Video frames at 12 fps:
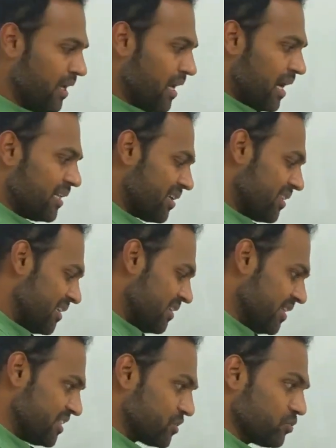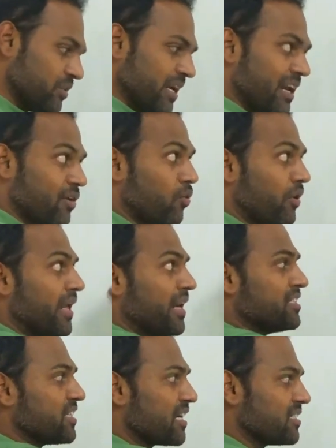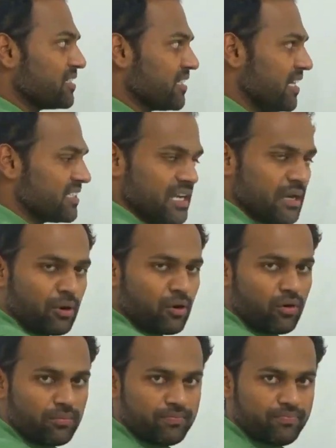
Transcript: Other than these 2, there are no any charges in its neighborhood.